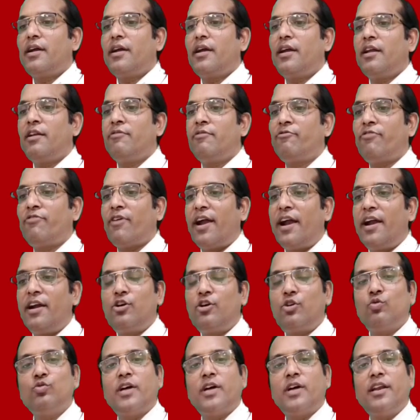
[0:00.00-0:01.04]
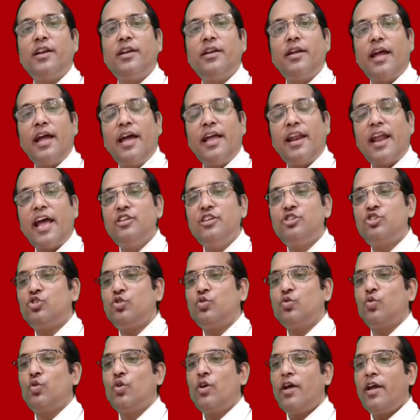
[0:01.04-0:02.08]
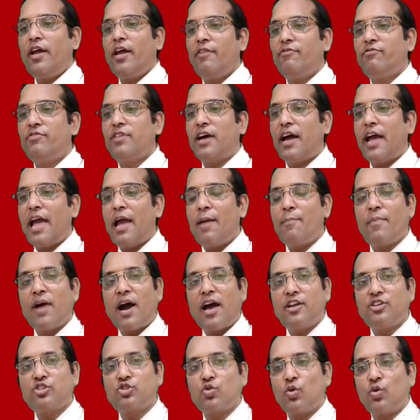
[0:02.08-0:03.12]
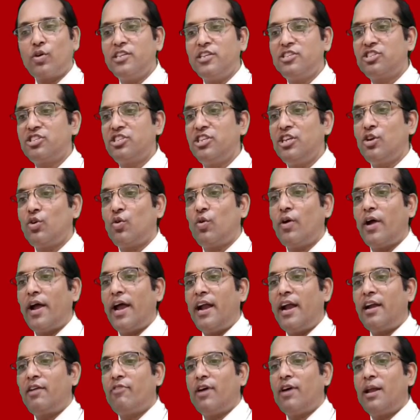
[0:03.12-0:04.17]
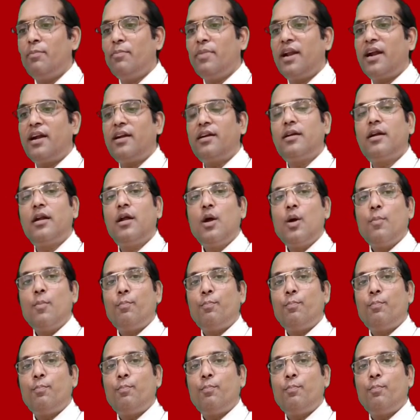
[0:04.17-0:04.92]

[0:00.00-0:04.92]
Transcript: infant to the NICU if the APGAR score is 0 at 1 minute.